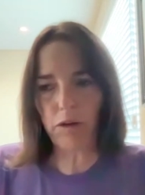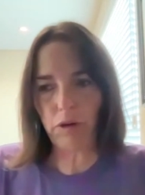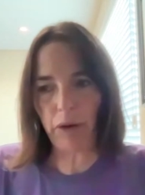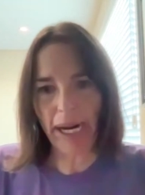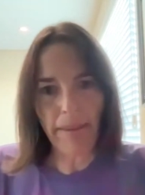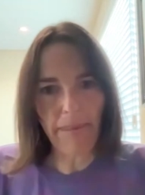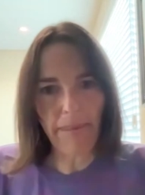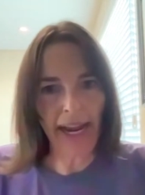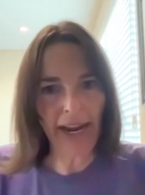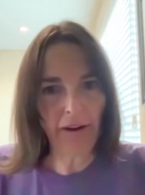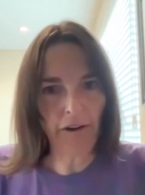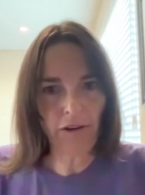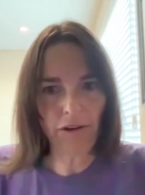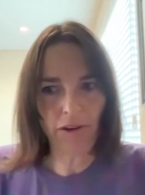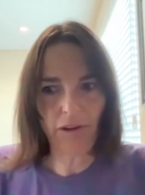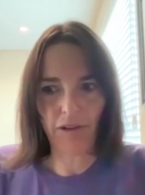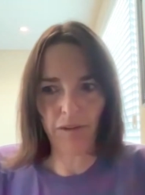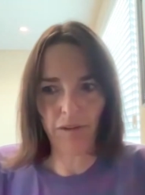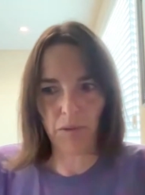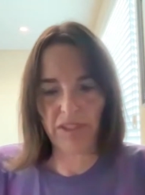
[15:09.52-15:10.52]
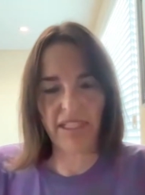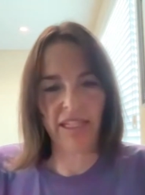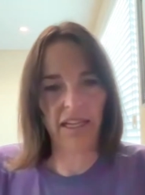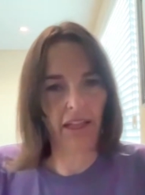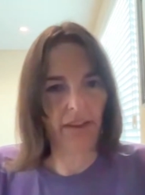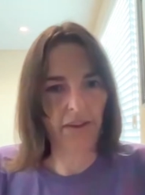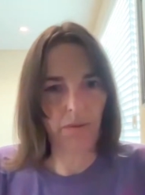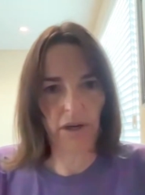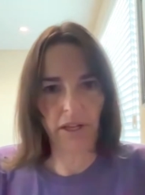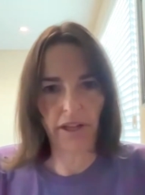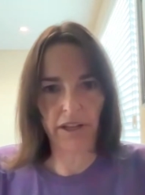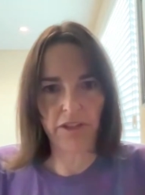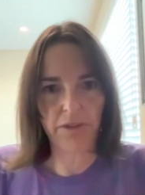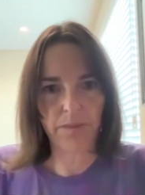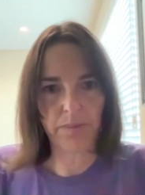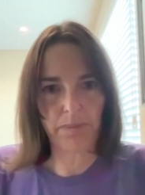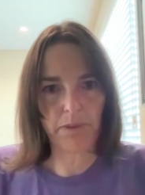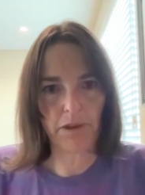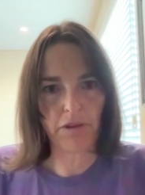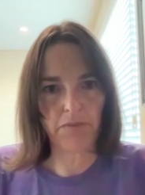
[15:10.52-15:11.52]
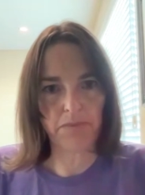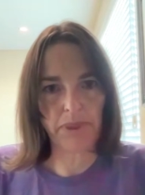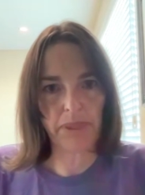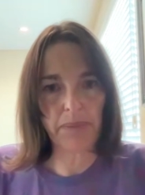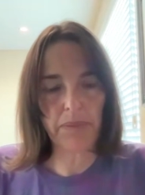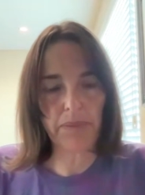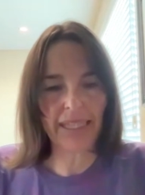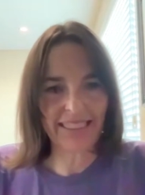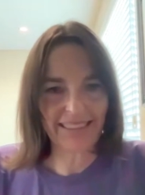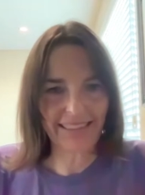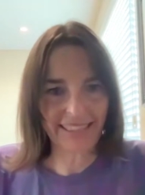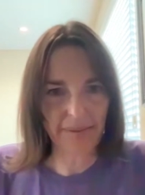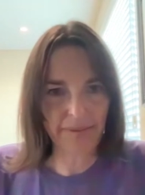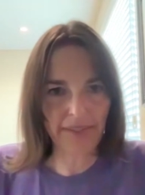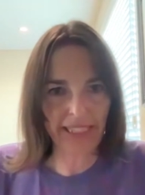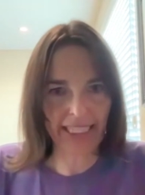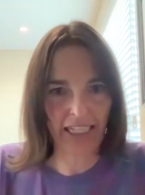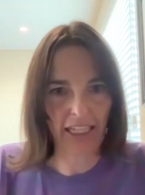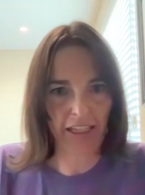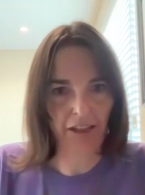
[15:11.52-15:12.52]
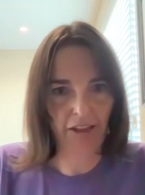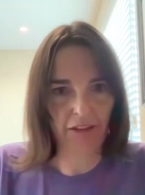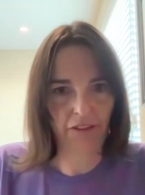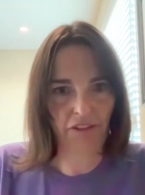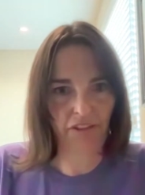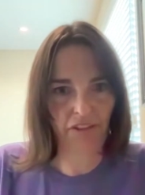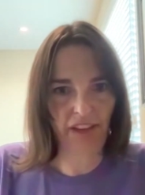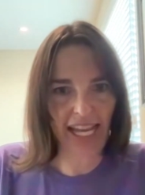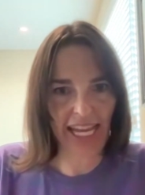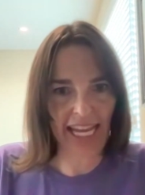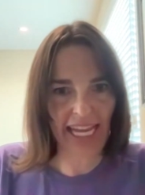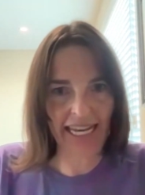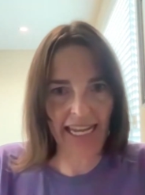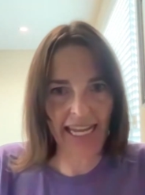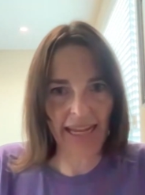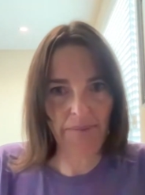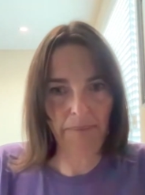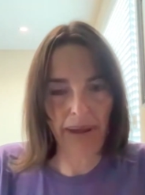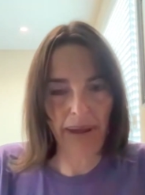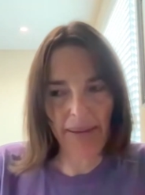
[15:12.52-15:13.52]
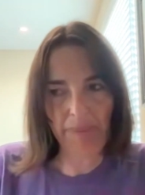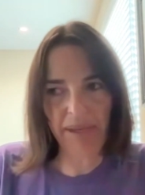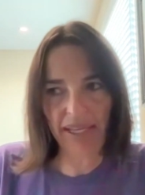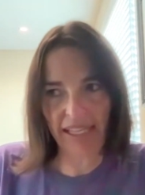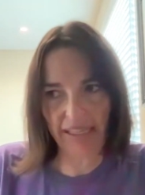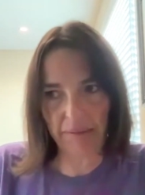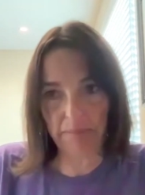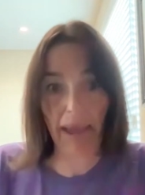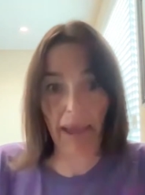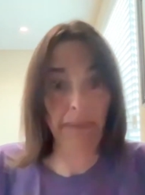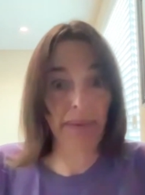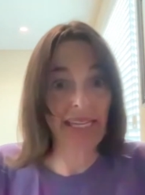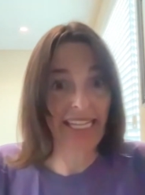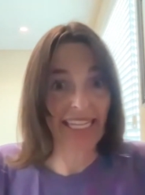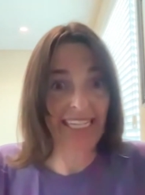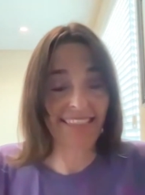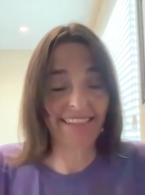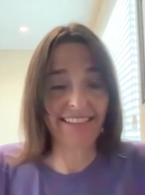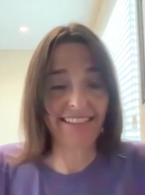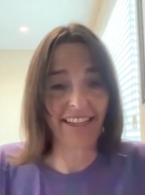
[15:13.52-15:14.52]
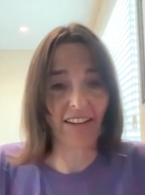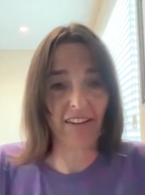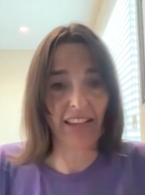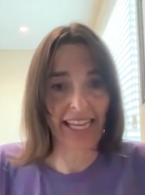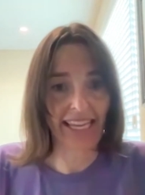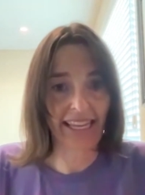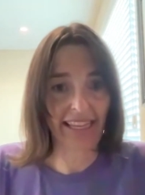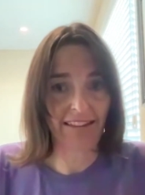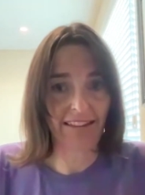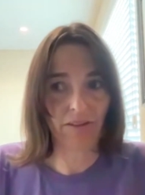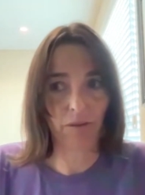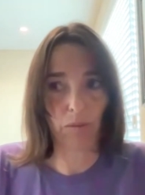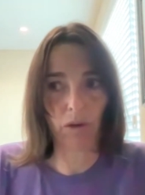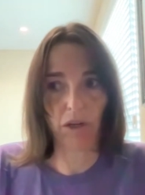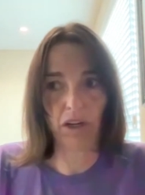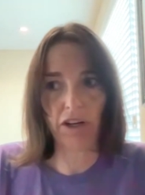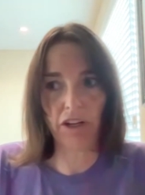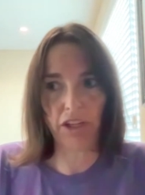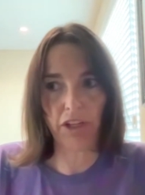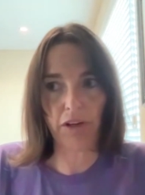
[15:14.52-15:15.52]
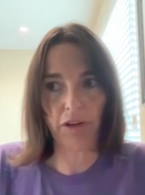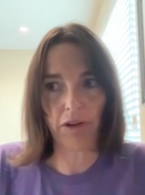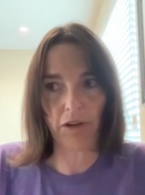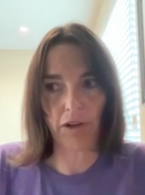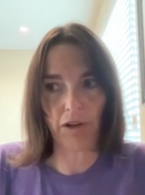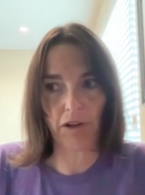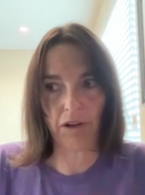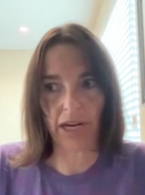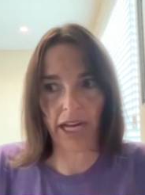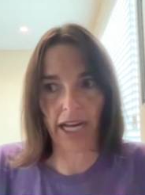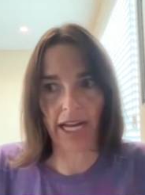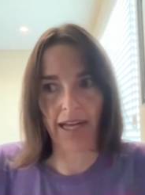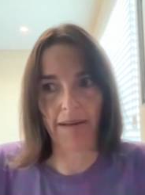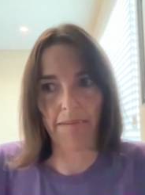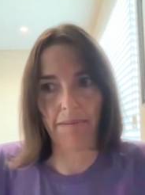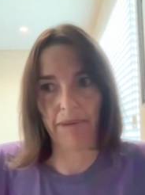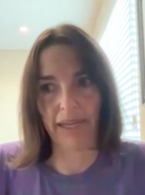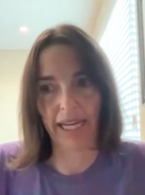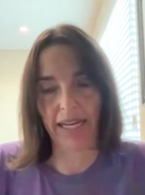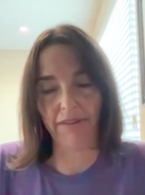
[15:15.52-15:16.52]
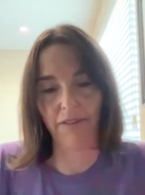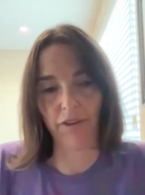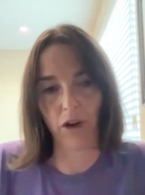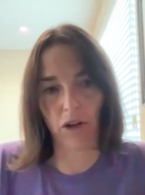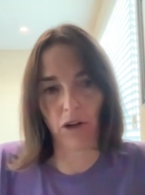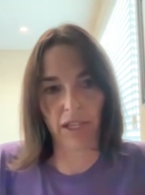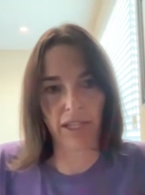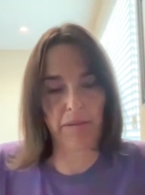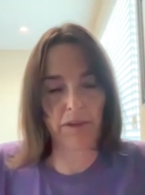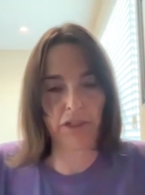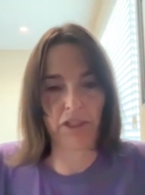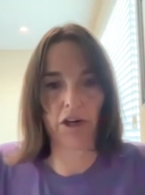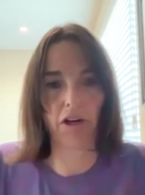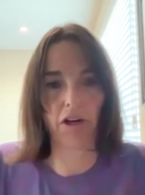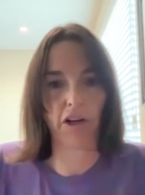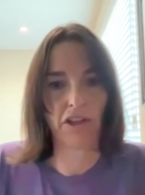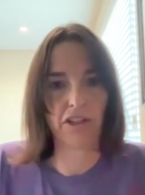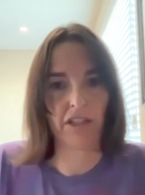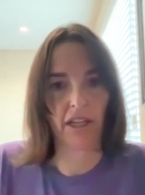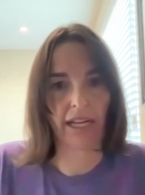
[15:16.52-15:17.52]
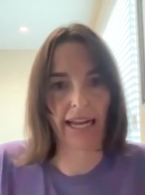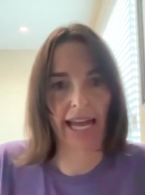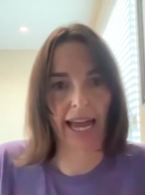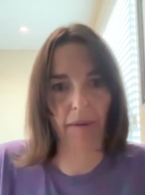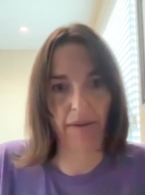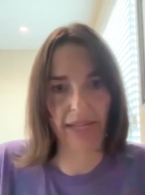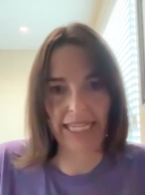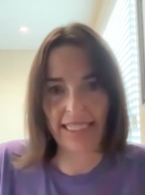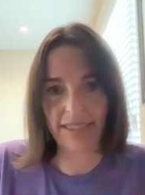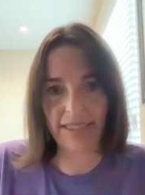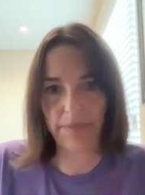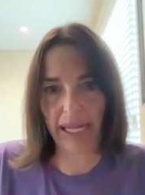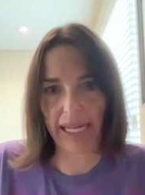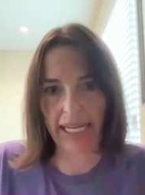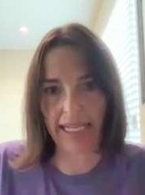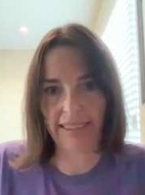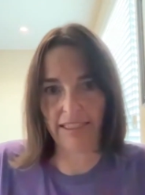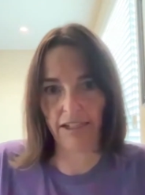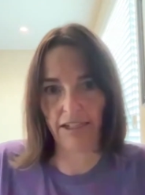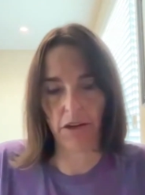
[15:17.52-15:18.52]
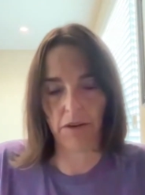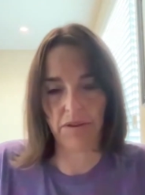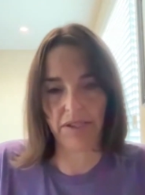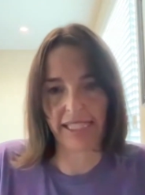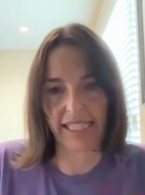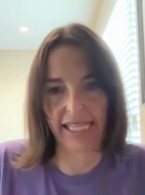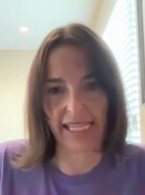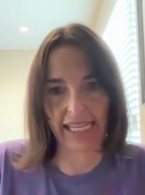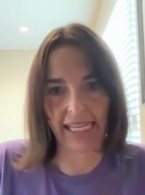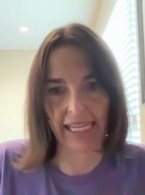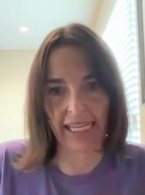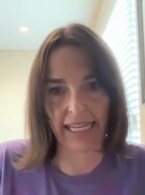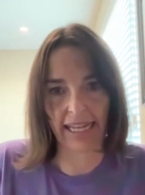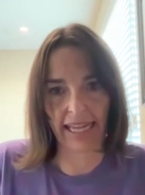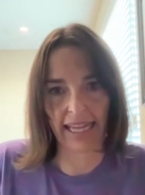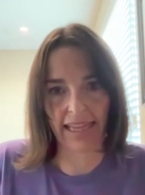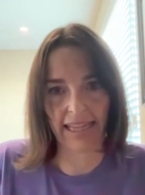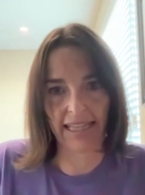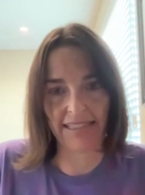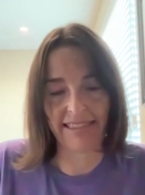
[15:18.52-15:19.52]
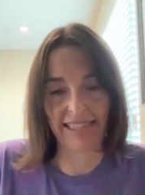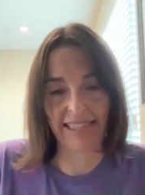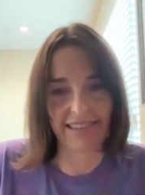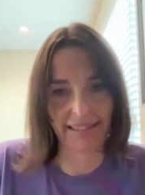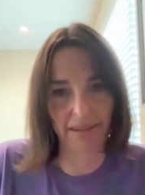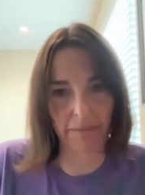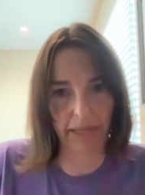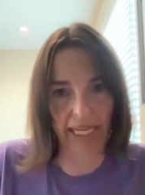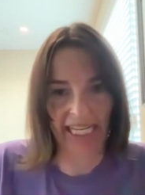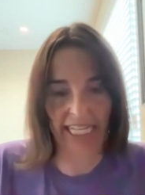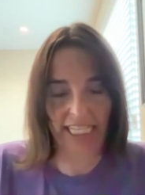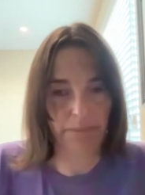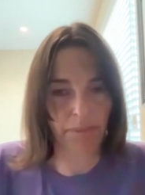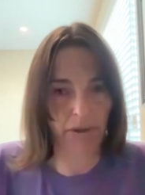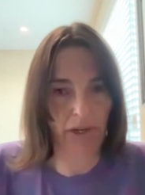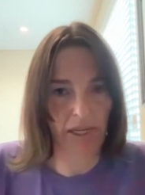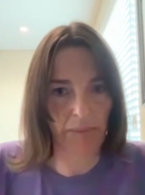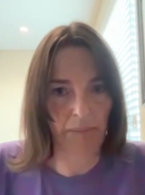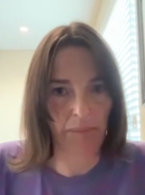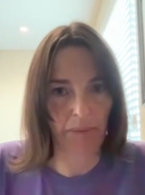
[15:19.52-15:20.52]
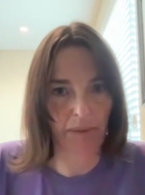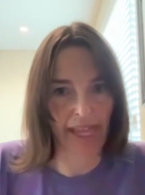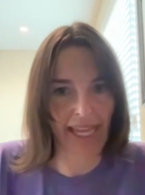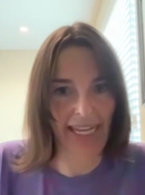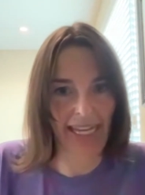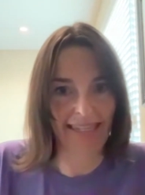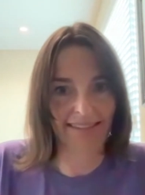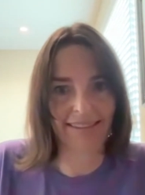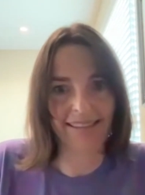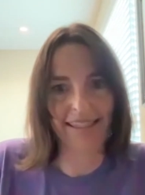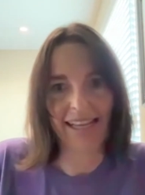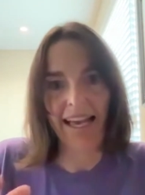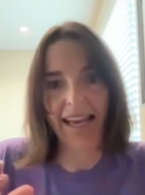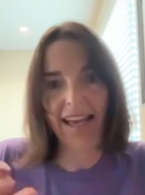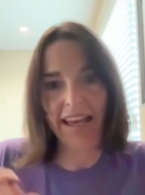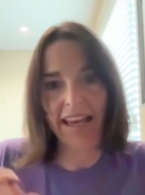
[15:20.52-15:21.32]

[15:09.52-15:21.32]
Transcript: Graham Harrell was another one of those those people that seems like a good fit, and and maybe maybe he still is. What are your uh, kind of early returns on how he's been as an OC and and the system that he's put in place?